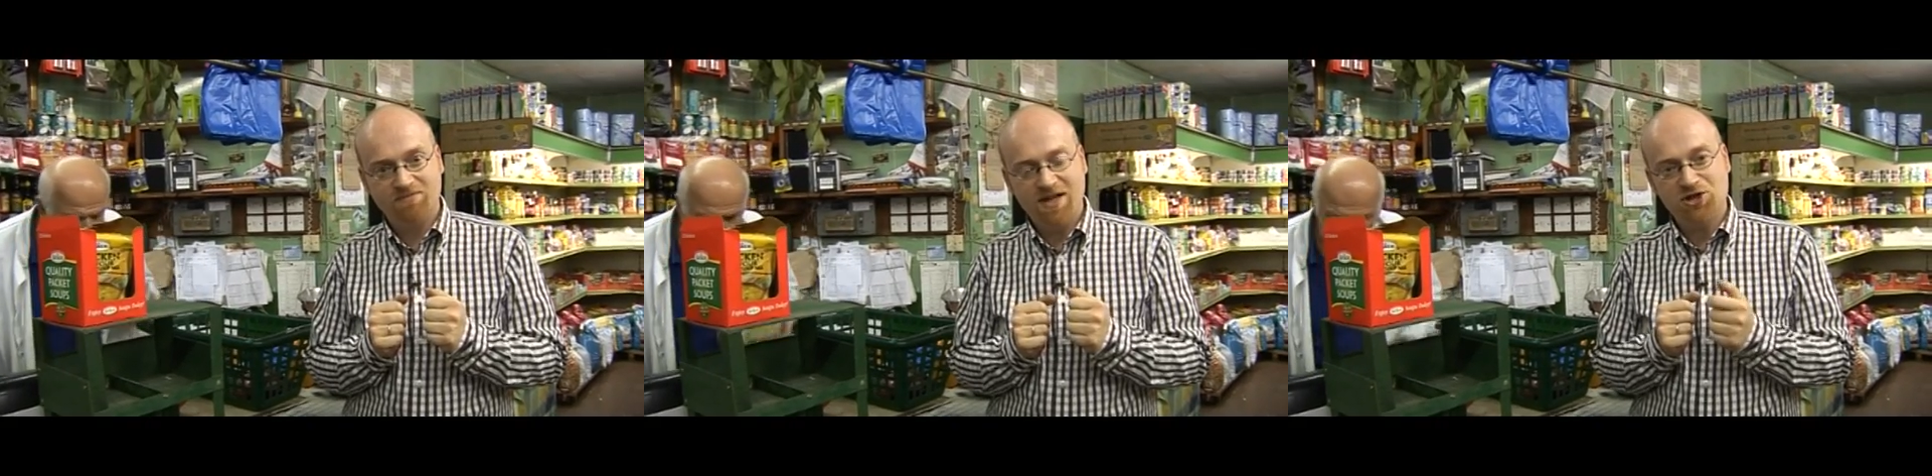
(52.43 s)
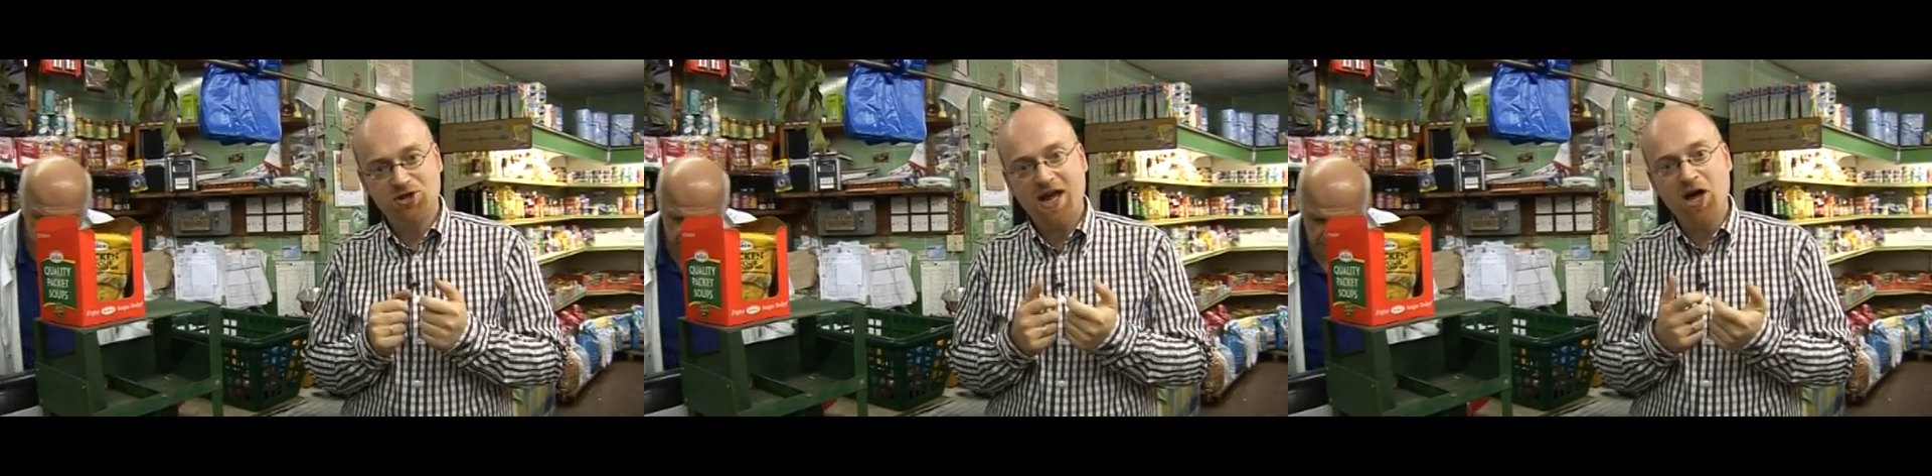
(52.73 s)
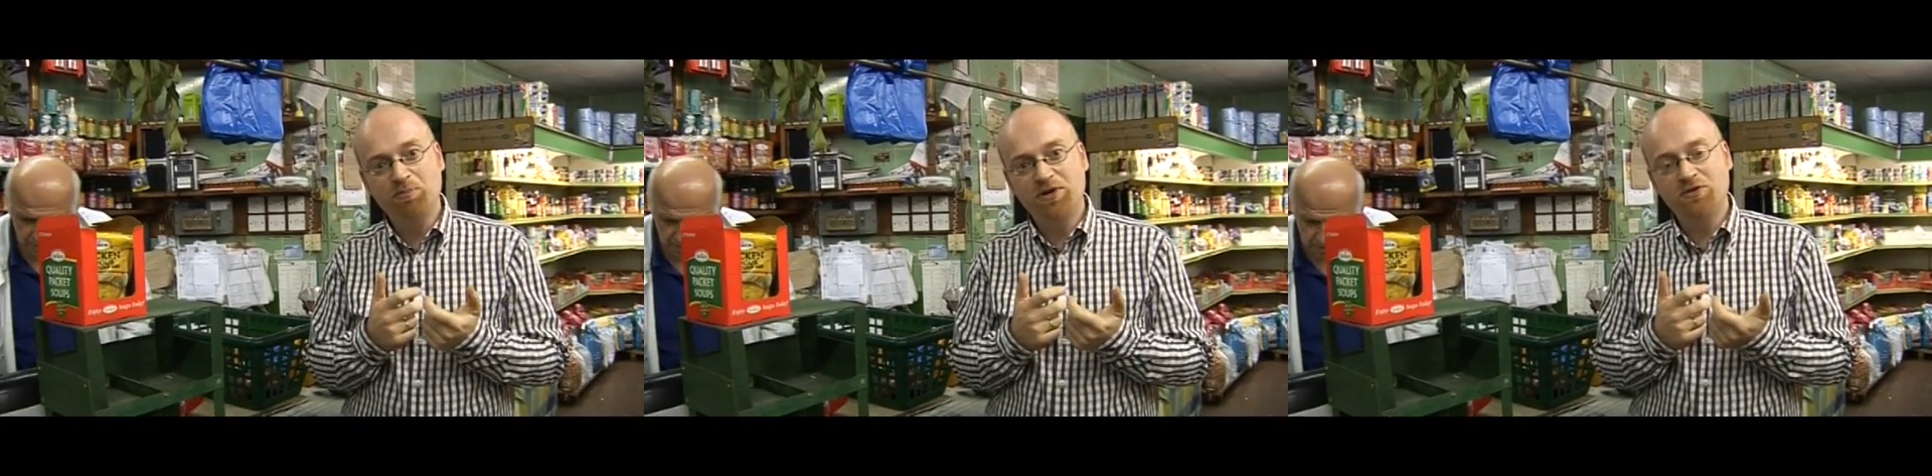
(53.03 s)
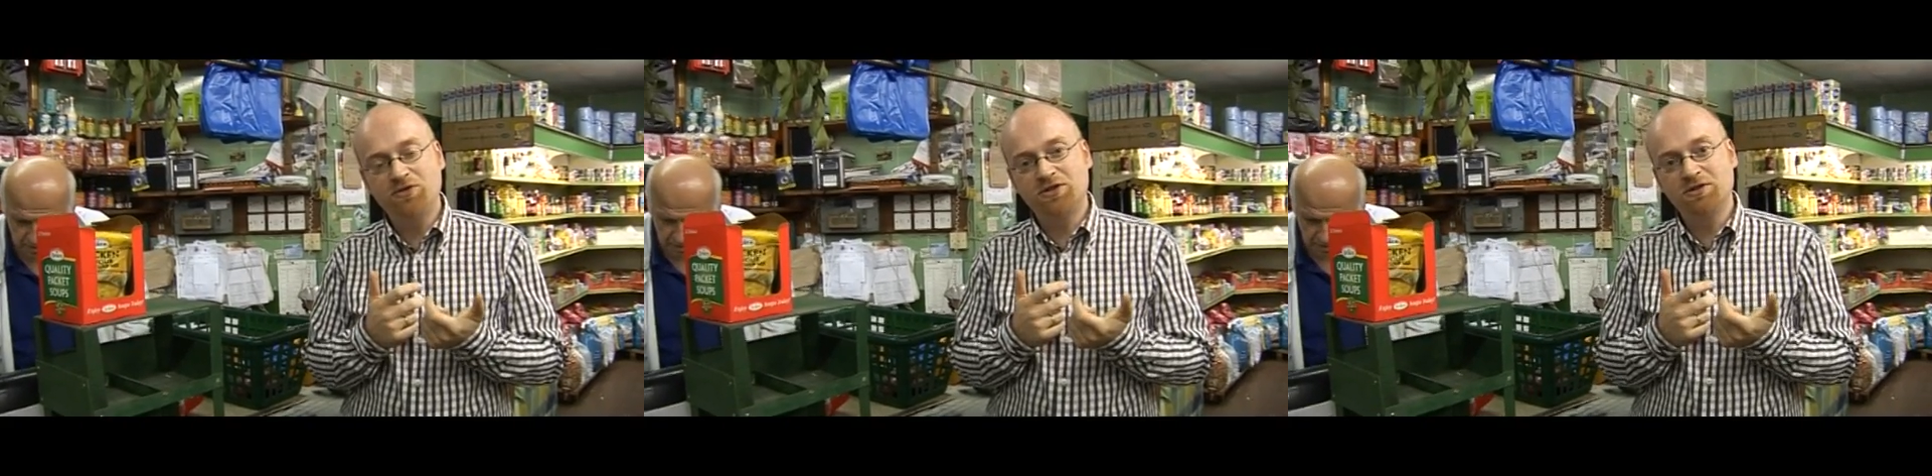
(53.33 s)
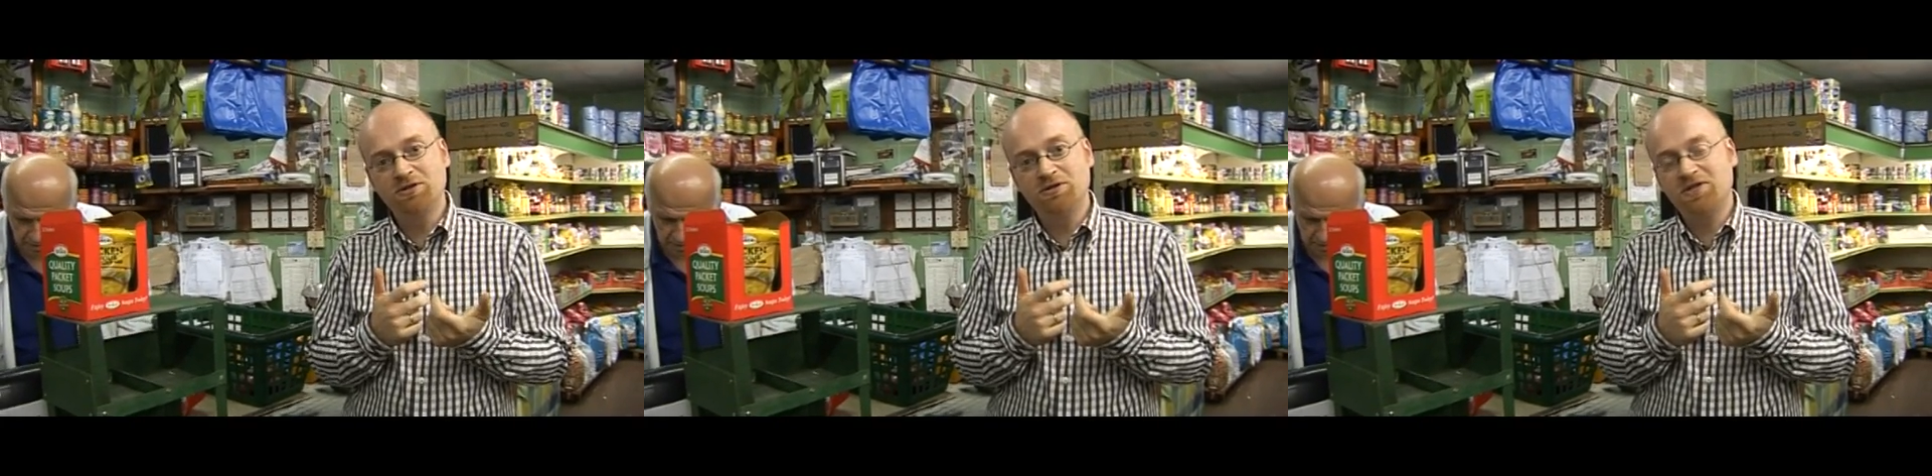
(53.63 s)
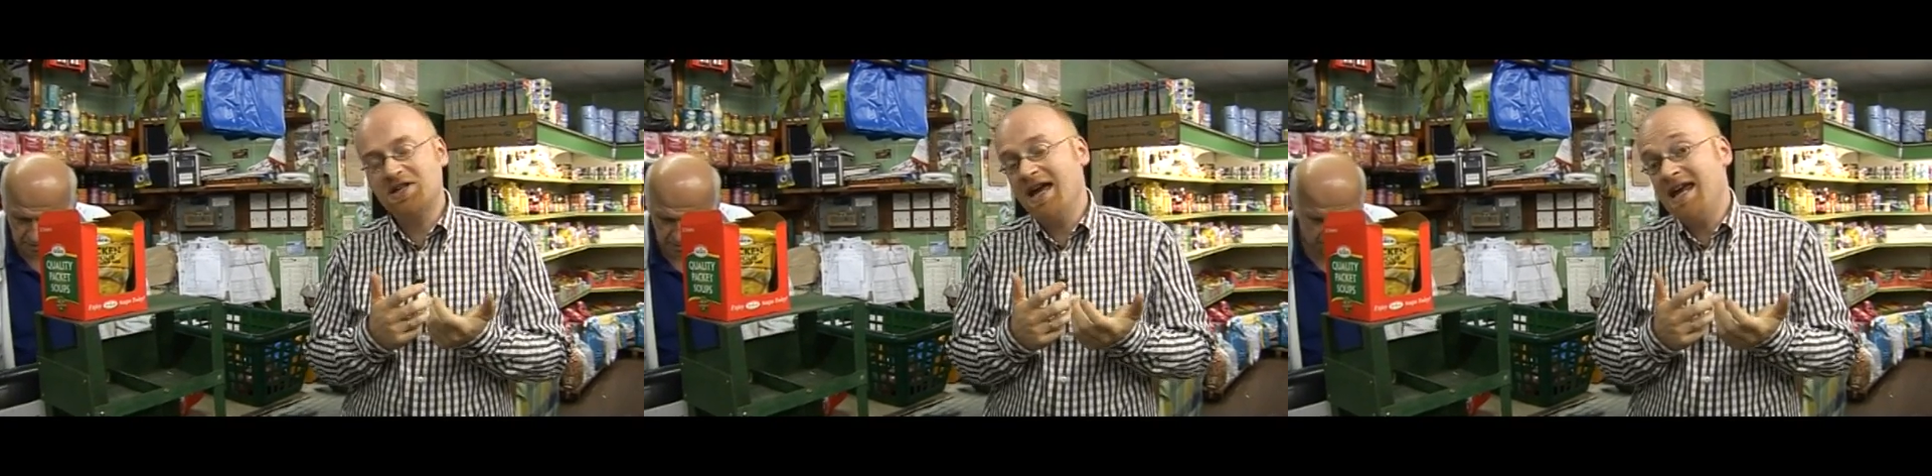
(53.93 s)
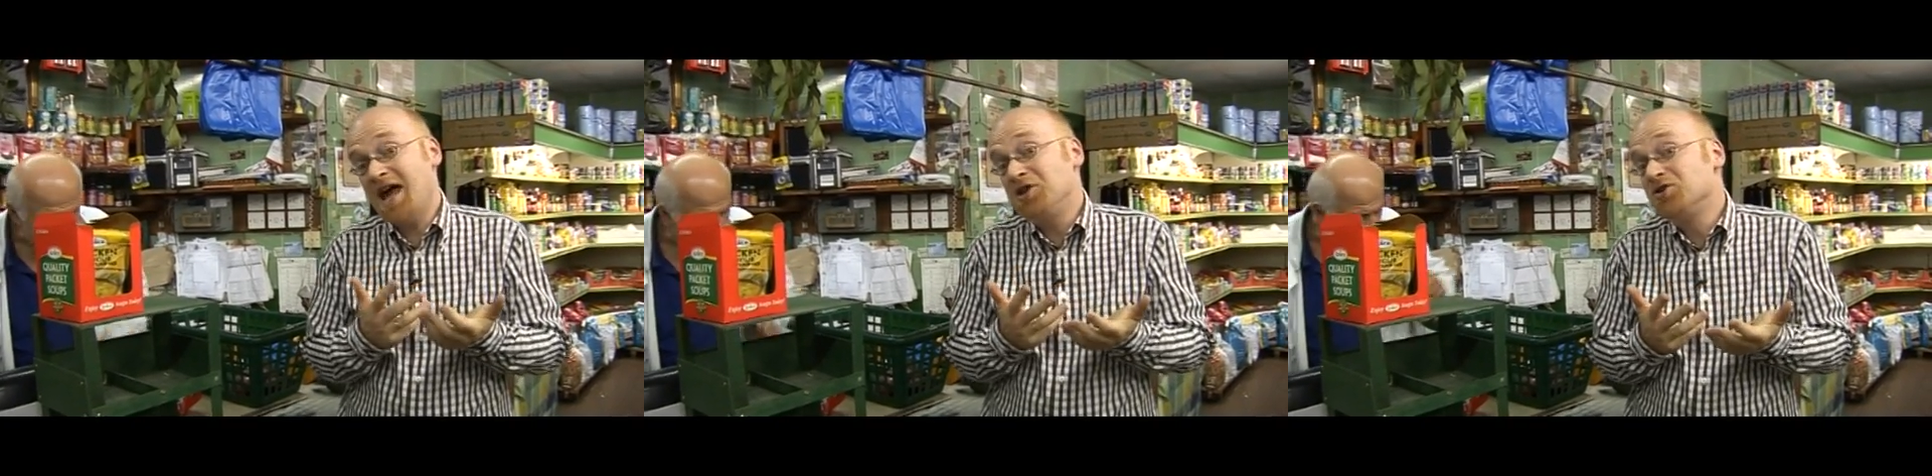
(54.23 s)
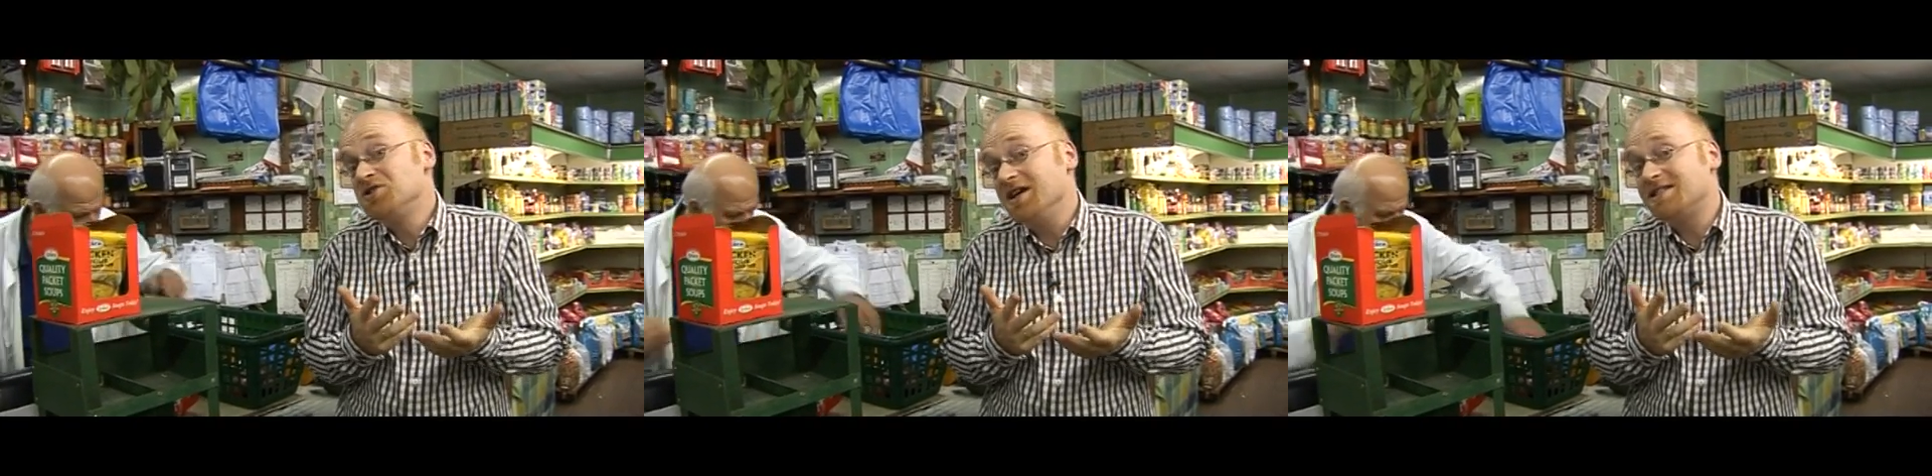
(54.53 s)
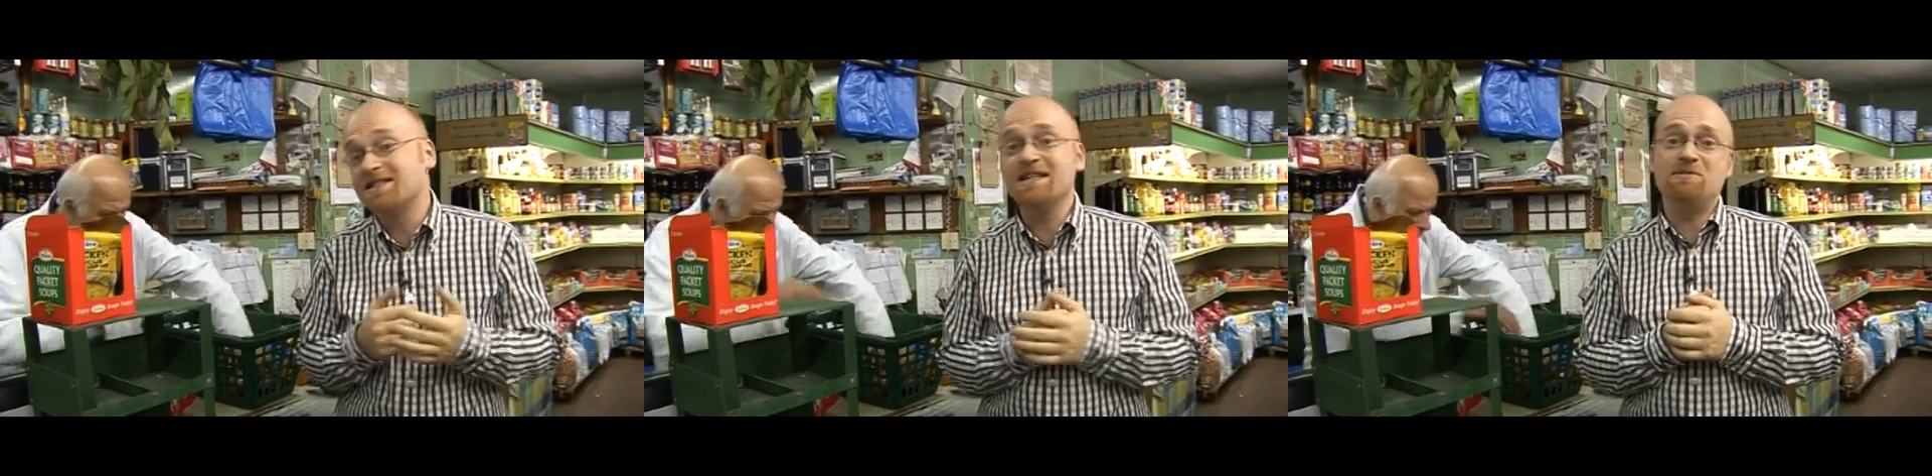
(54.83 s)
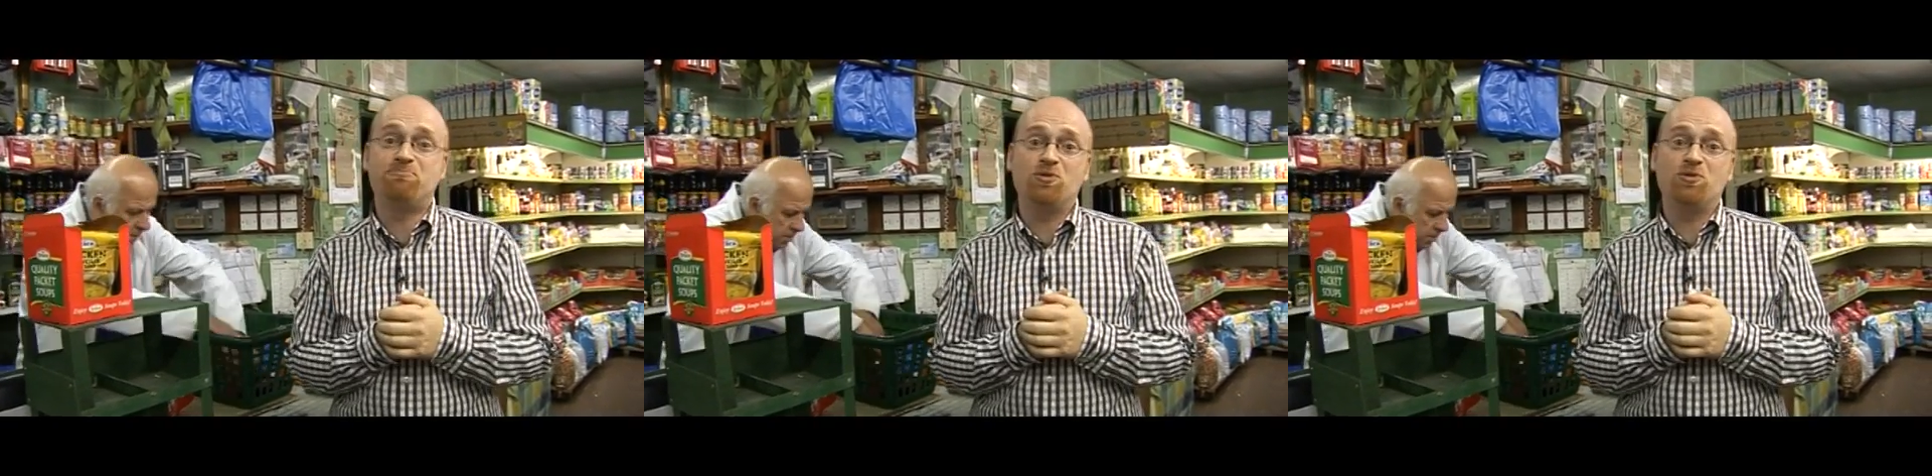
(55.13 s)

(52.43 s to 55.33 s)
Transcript: It should help you to, say, get a good night's sleep,